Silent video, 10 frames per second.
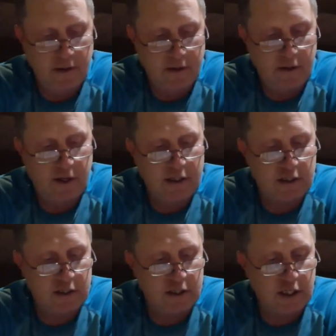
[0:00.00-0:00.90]
he
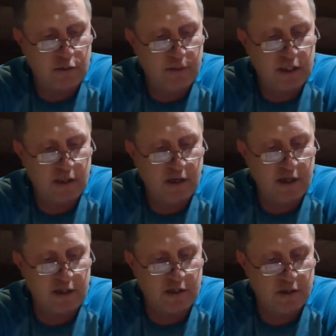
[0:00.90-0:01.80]
had 6 missed
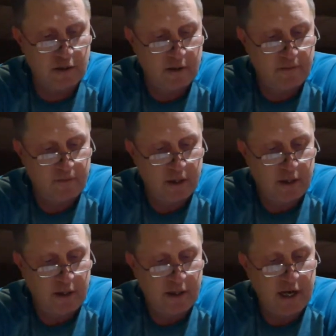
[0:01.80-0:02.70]
cuts
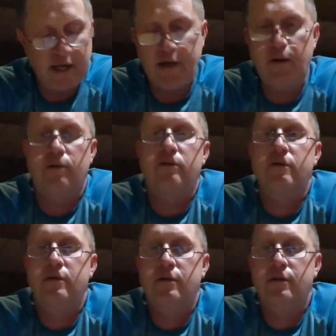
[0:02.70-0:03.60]
in 8
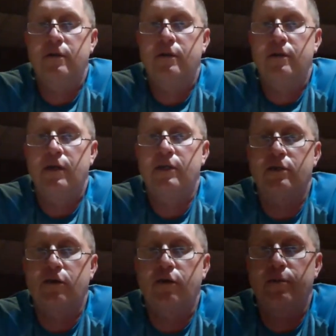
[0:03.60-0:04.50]
years at
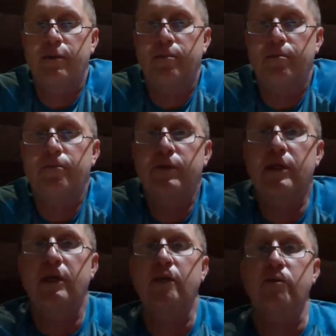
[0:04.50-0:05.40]
this tournament. But
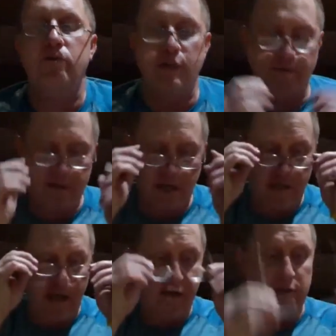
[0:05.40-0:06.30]
then he goes
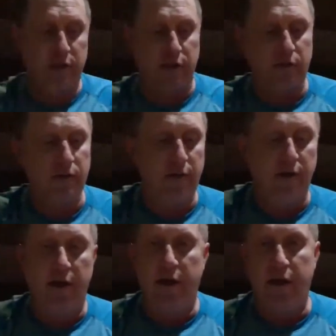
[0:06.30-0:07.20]
17th last year.
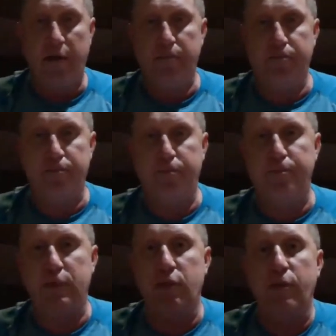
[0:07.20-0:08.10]

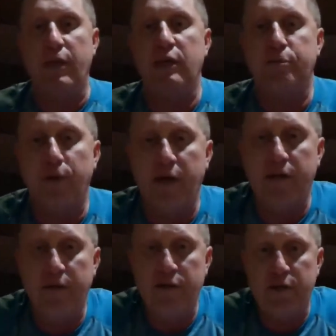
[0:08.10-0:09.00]
But the way he's
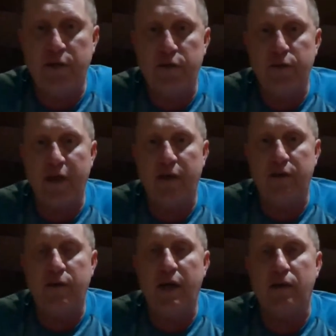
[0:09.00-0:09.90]
playing this year, you
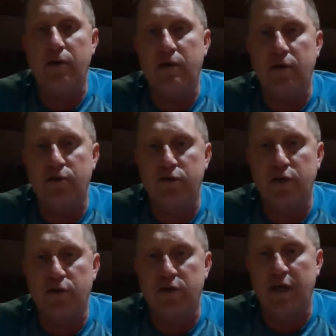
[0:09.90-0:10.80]
can't look at those
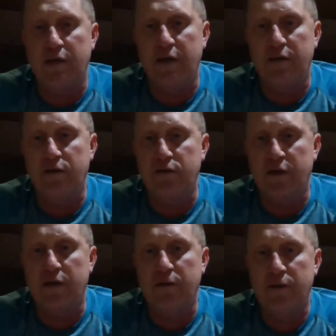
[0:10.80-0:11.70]
years 8 and 10 years
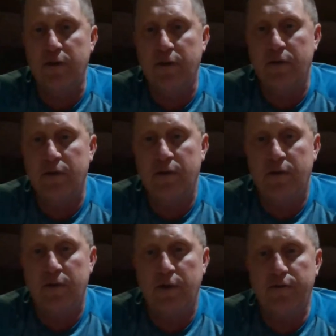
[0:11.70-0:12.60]
ago.
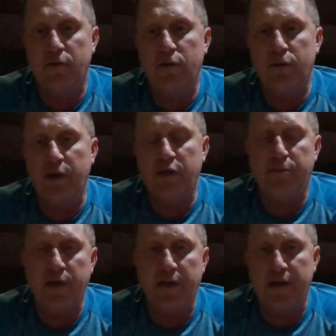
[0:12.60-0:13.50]
You have to look at the way he's
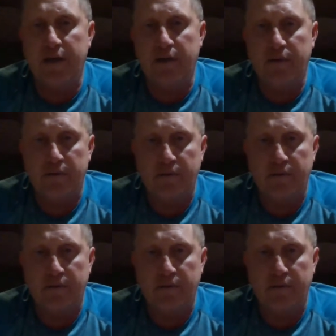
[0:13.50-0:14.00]
playing now.